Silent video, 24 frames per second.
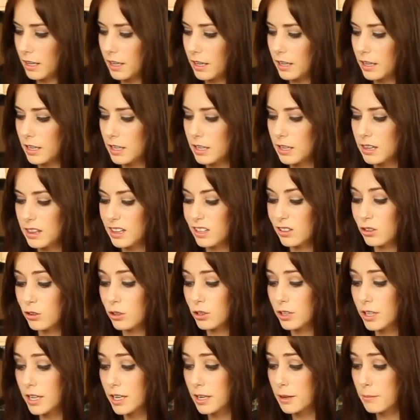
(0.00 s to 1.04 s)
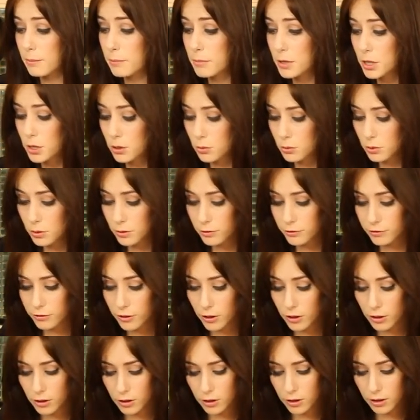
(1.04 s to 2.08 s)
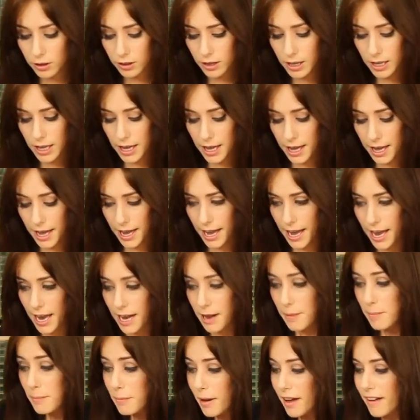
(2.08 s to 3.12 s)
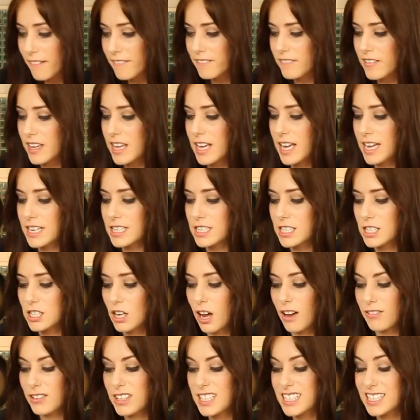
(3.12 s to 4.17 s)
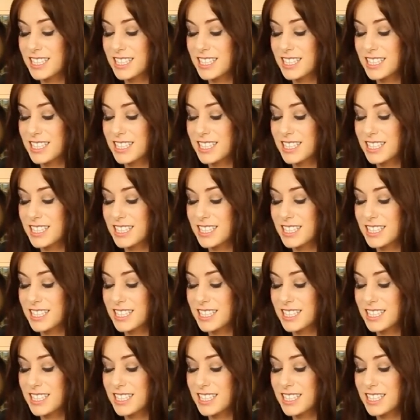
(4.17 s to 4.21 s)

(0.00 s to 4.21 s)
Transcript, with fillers: Okay, they're looking beautiful and puffy and soft.